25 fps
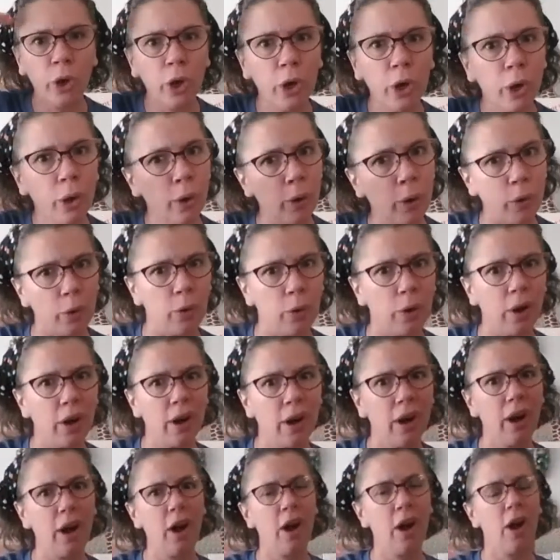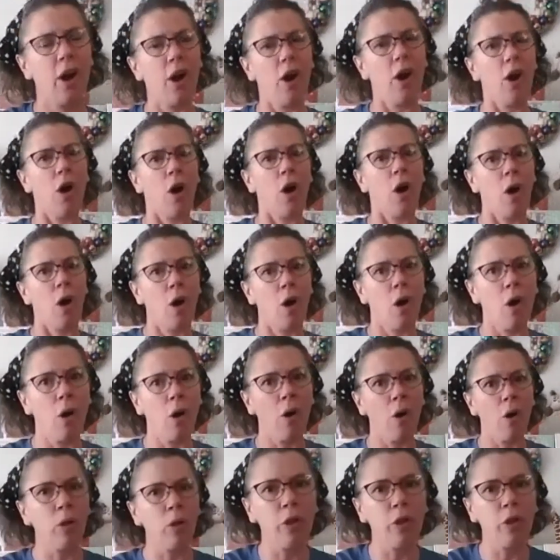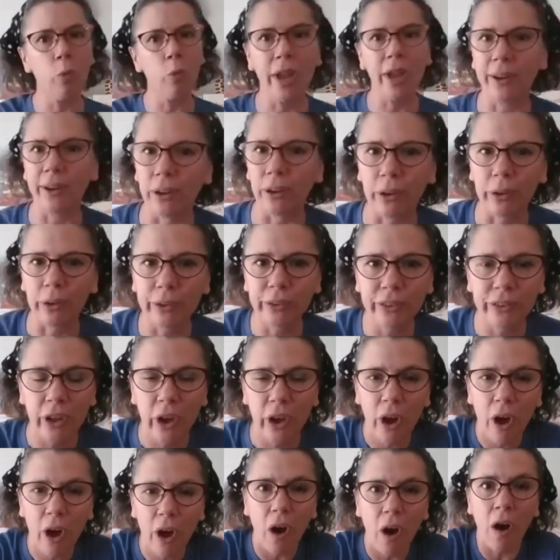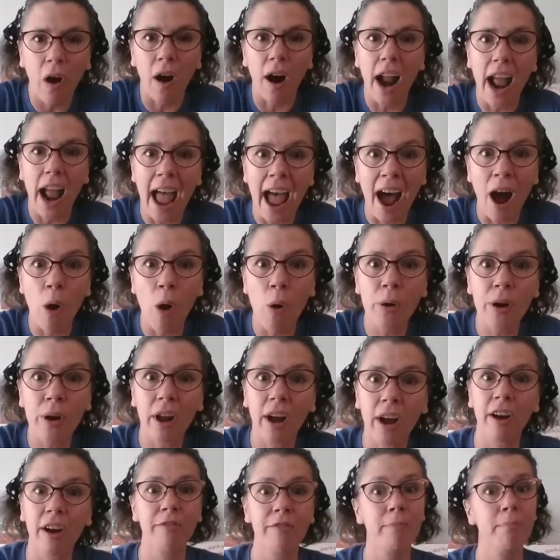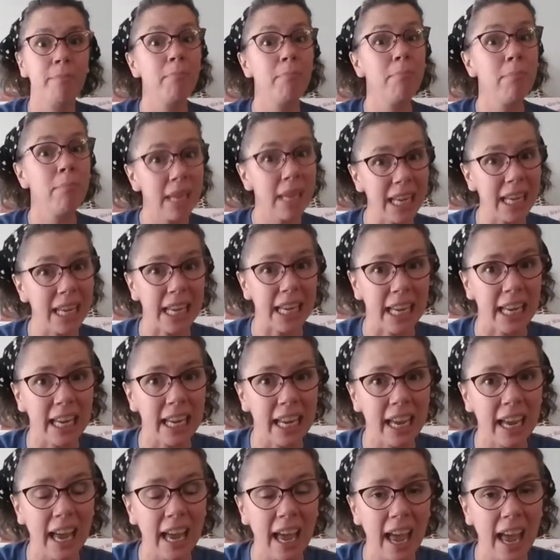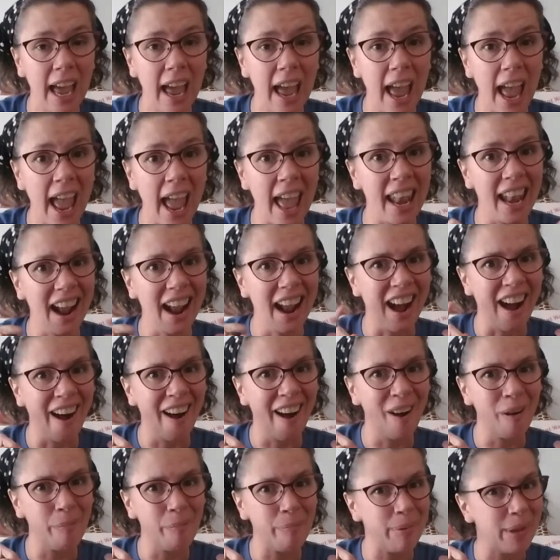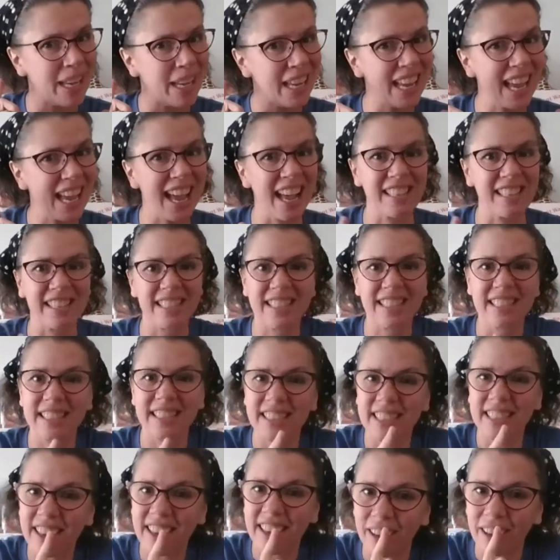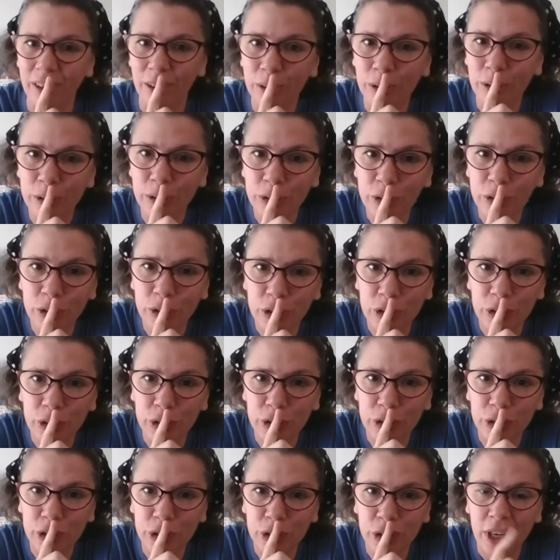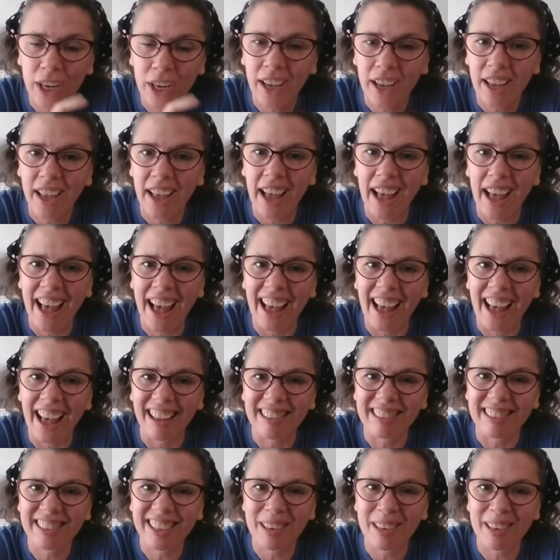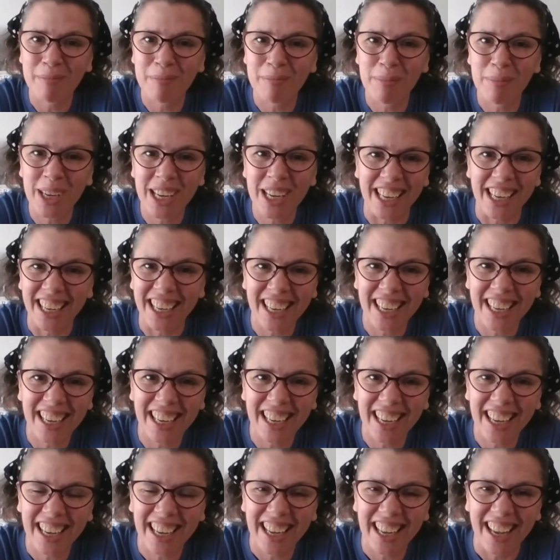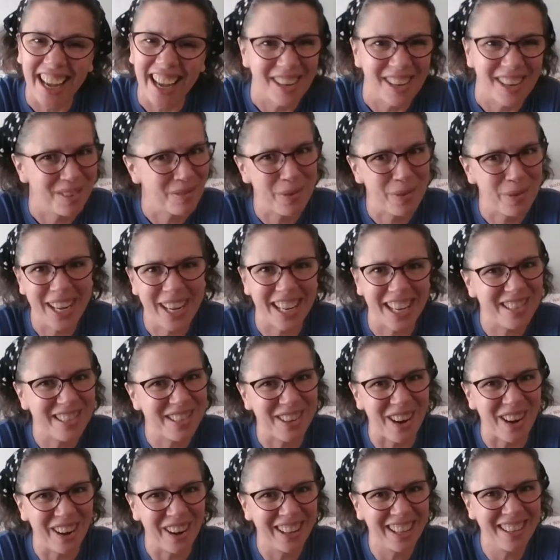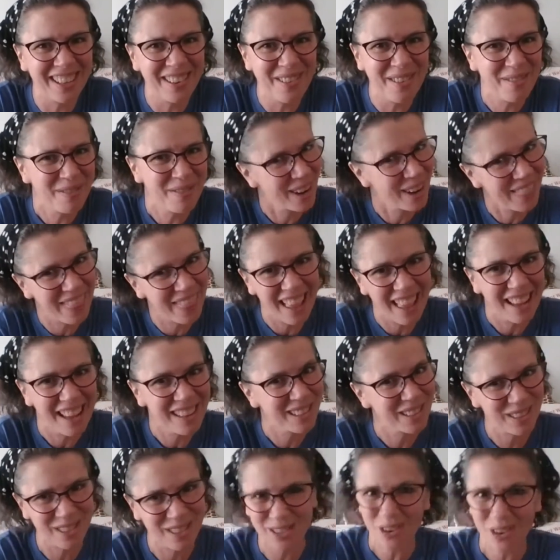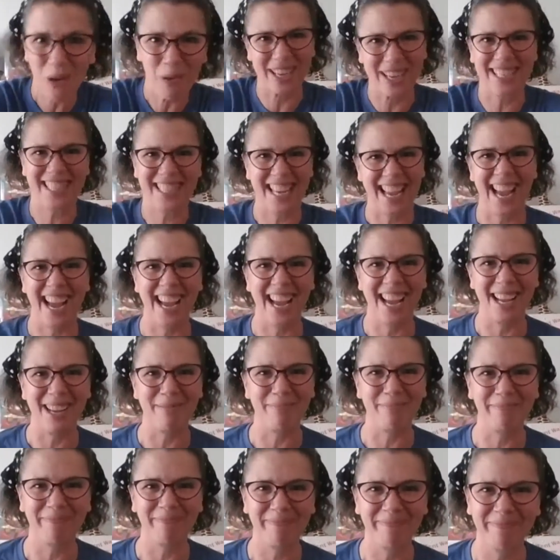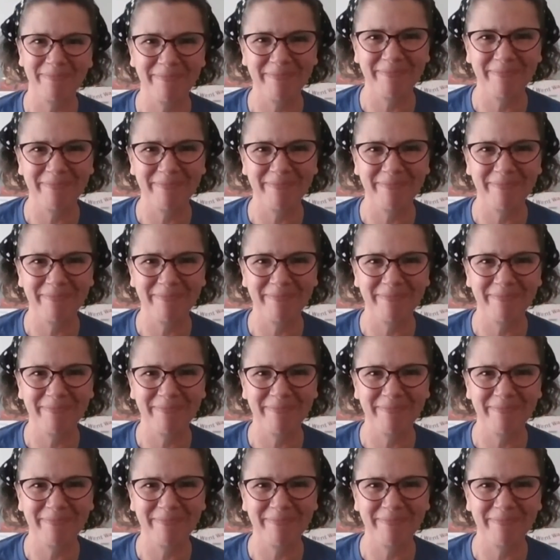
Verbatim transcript: woo, all the wiggles are out of me and I'll be as still as can be as we get started with story time.